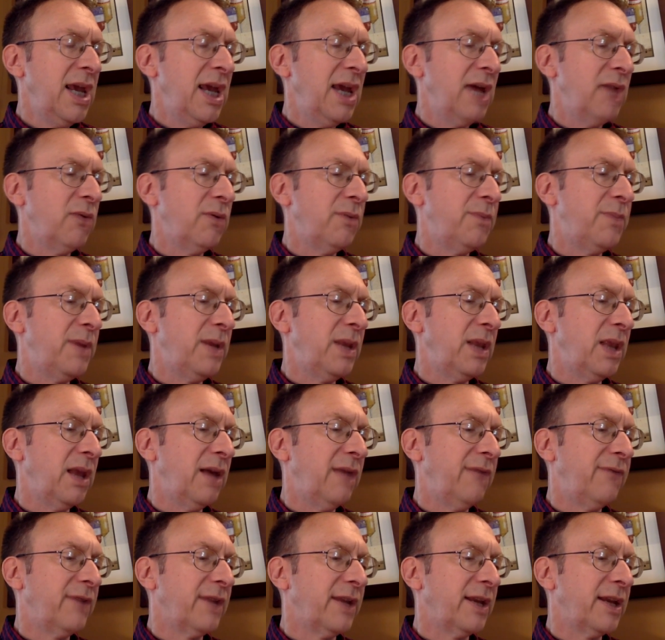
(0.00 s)
It would be
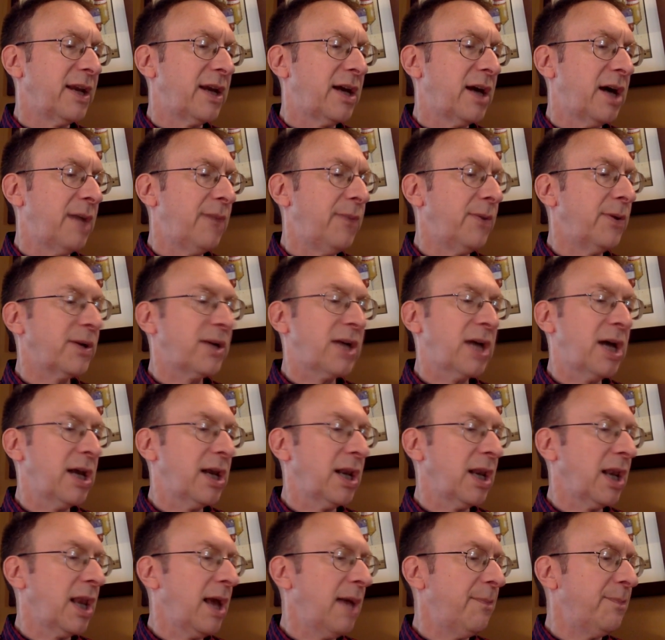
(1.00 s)
lovely to
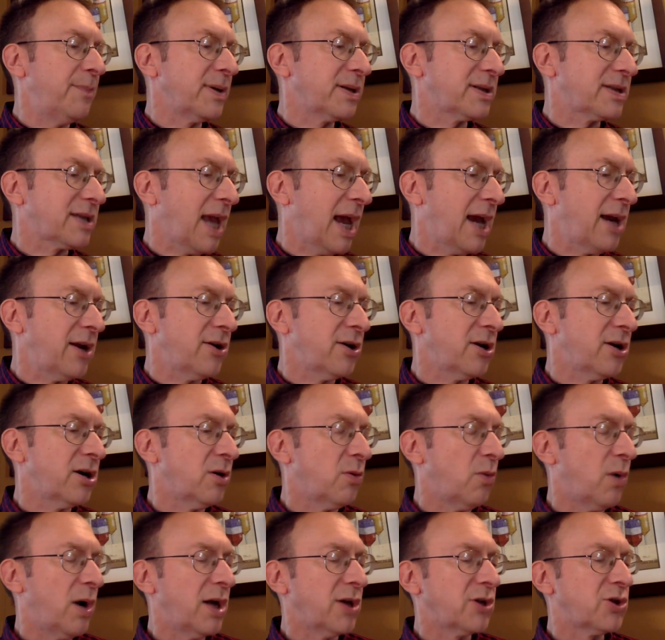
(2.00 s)
cuddle up beside her
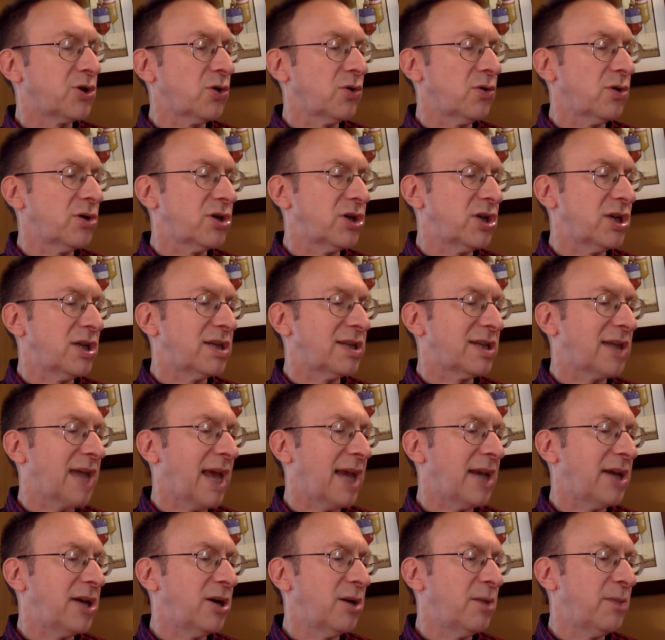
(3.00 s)
while Georgie
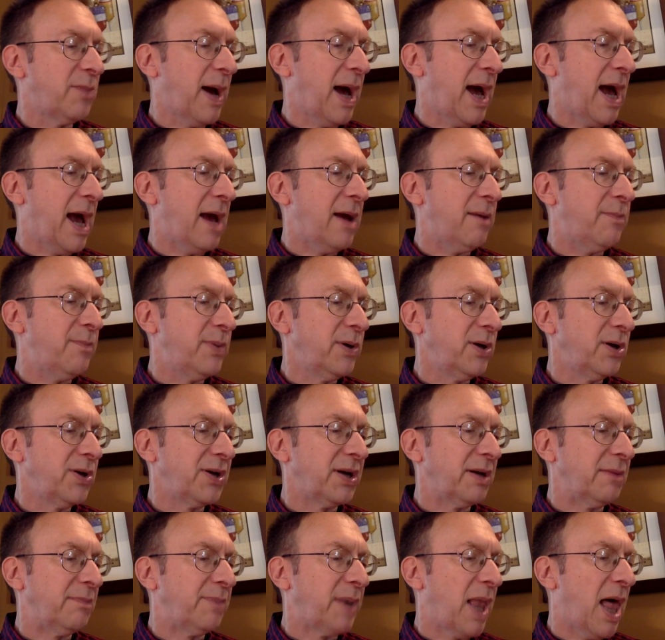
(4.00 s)
sat nearby,
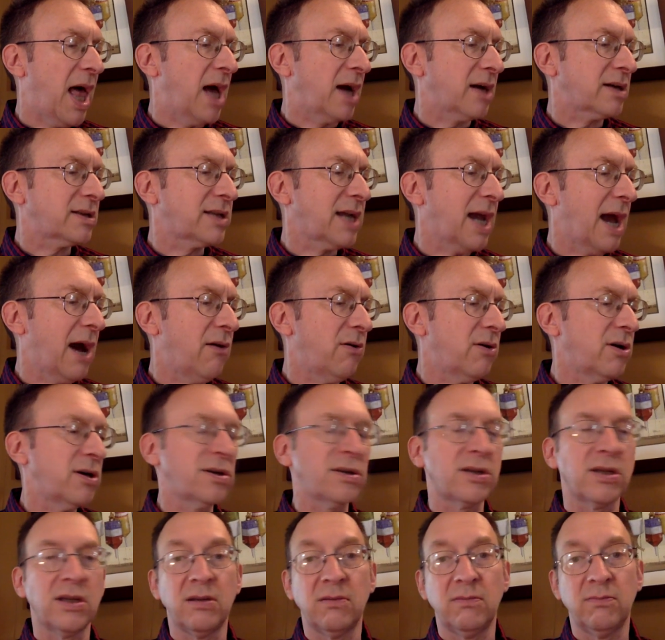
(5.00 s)
building block
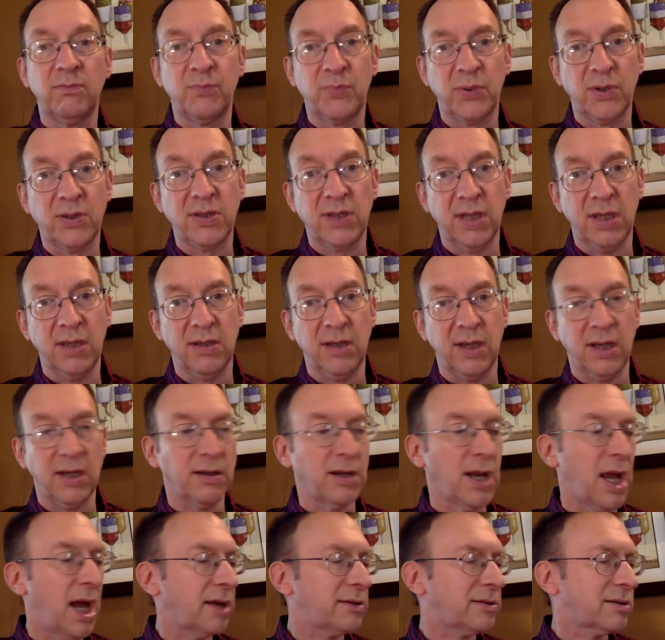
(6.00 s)
towers and pretending
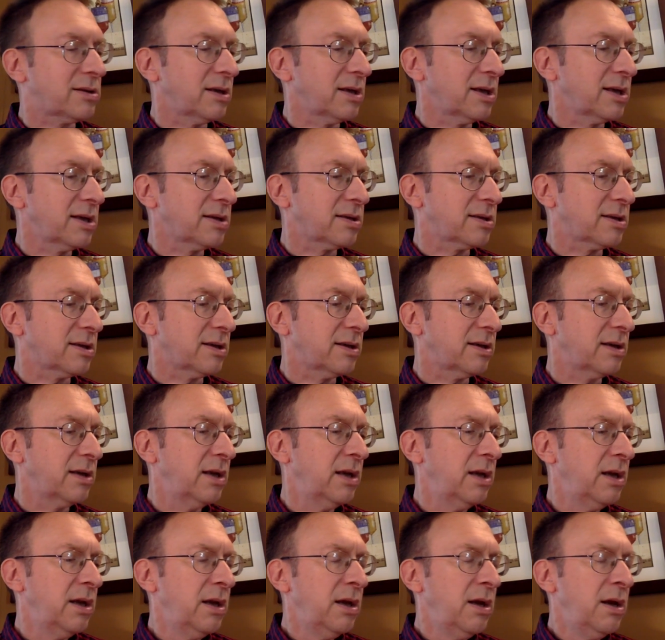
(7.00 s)
not to listen.
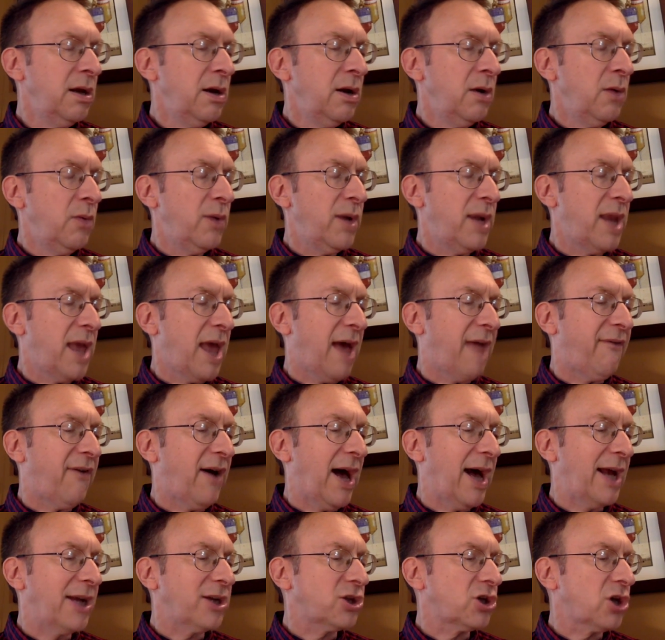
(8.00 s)
We'd have
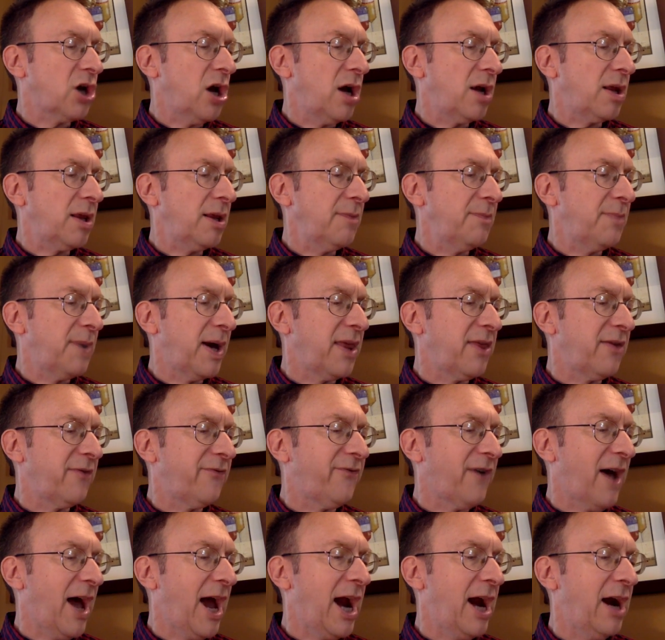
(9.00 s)
hot chocolate by the
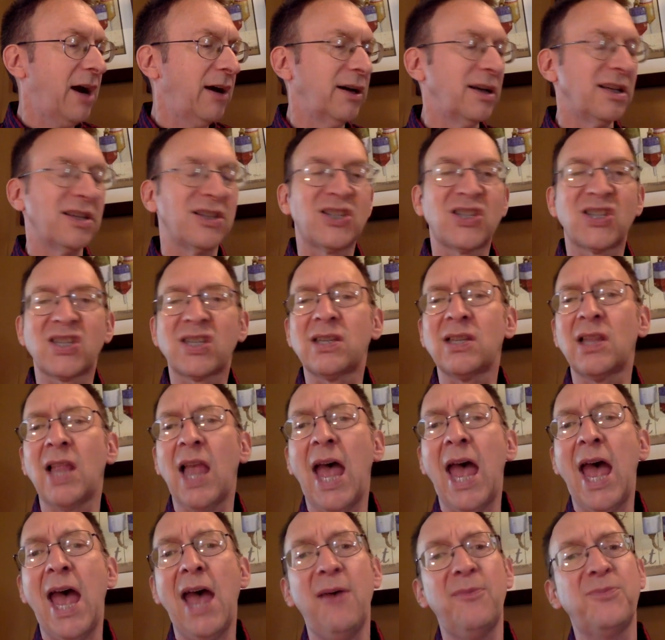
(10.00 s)
fire and
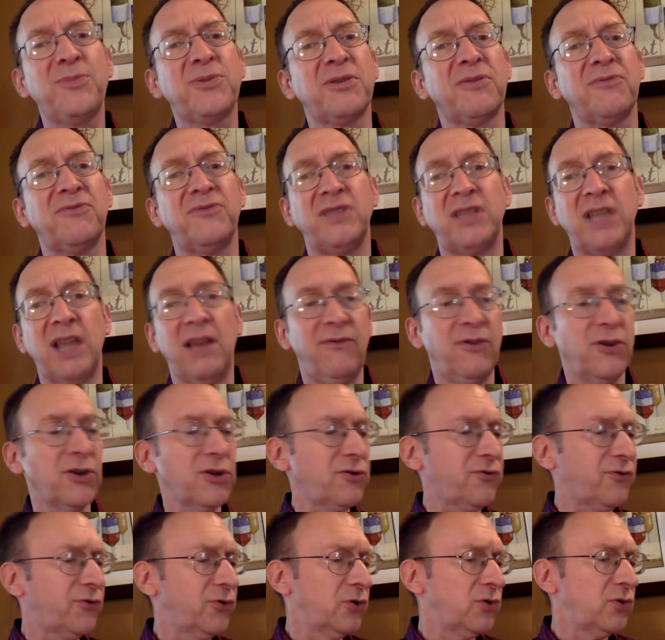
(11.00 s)
slabs of
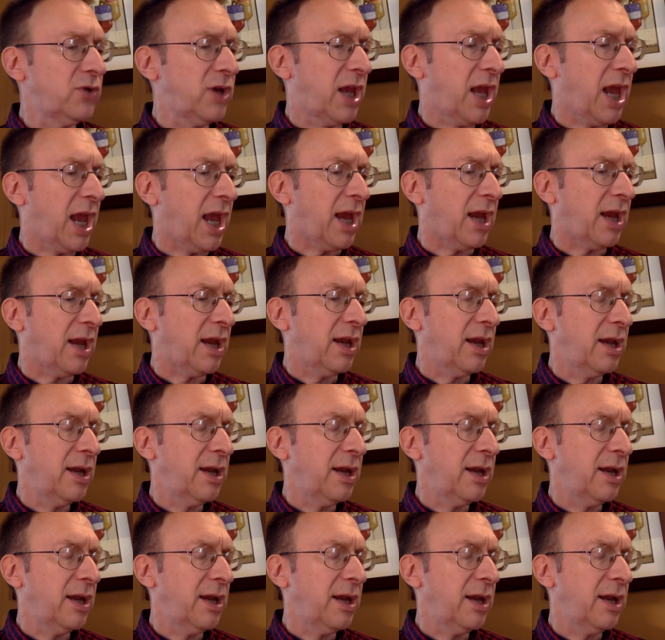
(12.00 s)
devil's food cake.